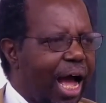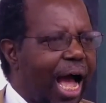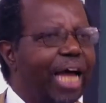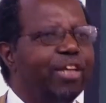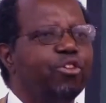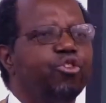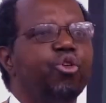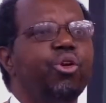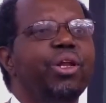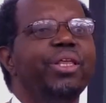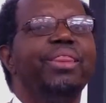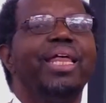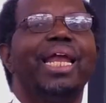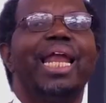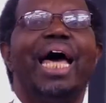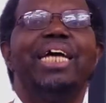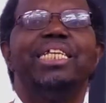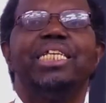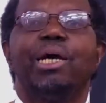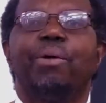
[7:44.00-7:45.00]
And during the
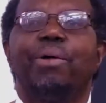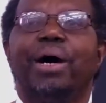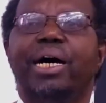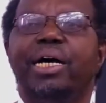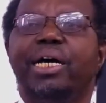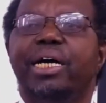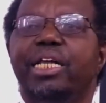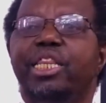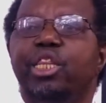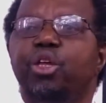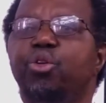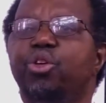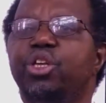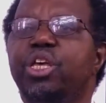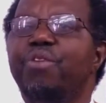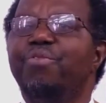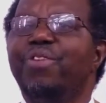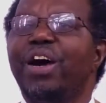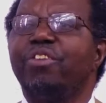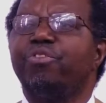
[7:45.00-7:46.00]
lunch hour, they would
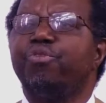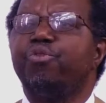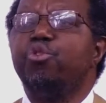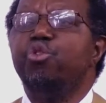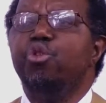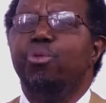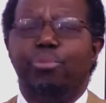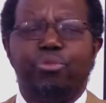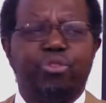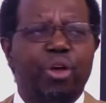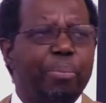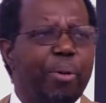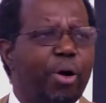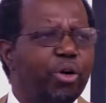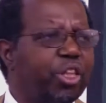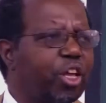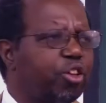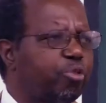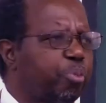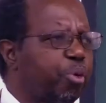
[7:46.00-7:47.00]
give us films
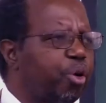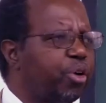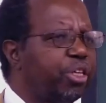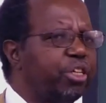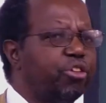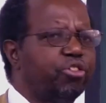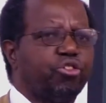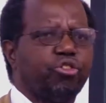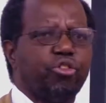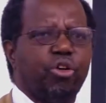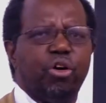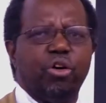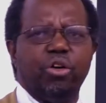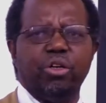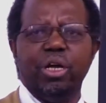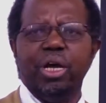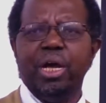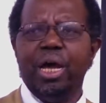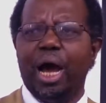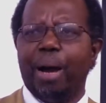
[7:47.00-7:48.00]
about
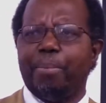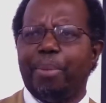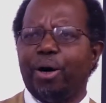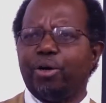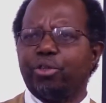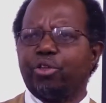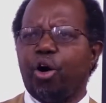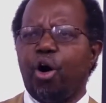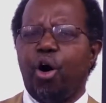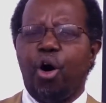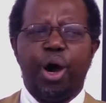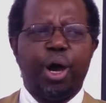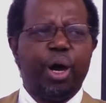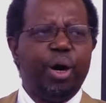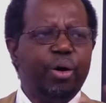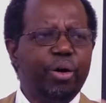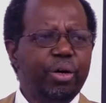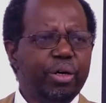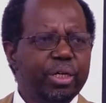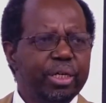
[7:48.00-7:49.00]
exploration, about
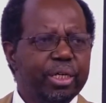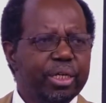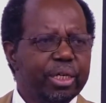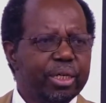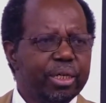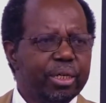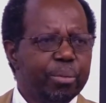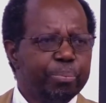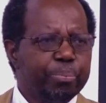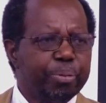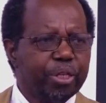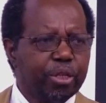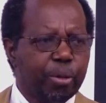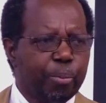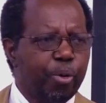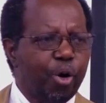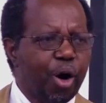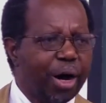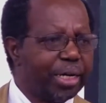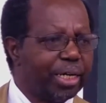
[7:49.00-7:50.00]
oil. Pretty
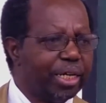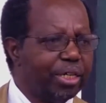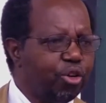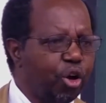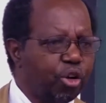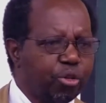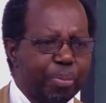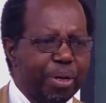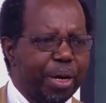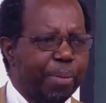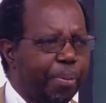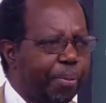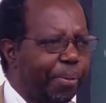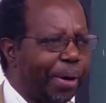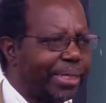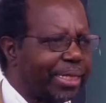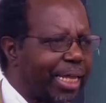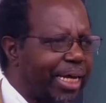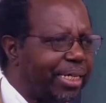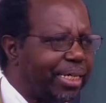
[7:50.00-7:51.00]
boring. Not many people
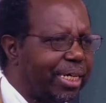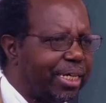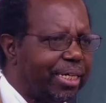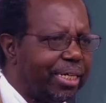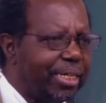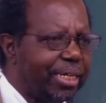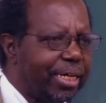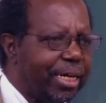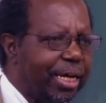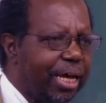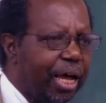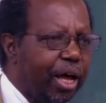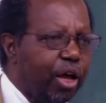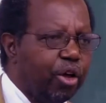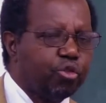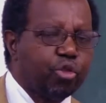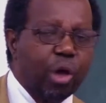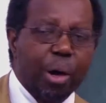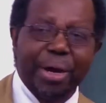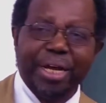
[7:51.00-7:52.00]
attended.
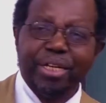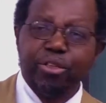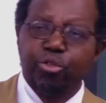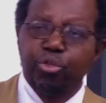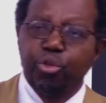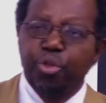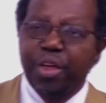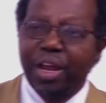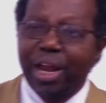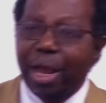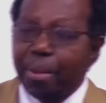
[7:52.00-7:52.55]
So I went to the